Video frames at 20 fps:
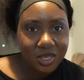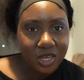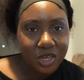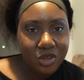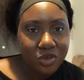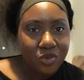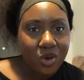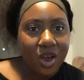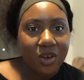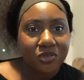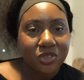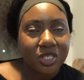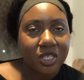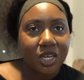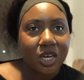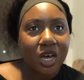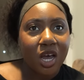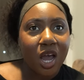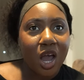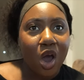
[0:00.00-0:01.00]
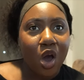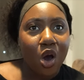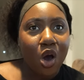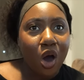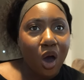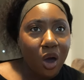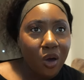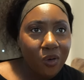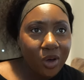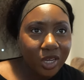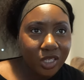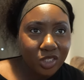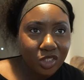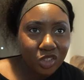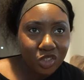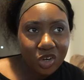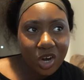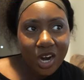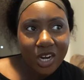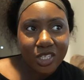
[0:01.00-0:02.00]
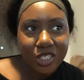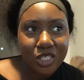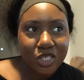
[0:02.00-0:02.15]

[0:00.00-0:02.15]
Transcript: And you have to always try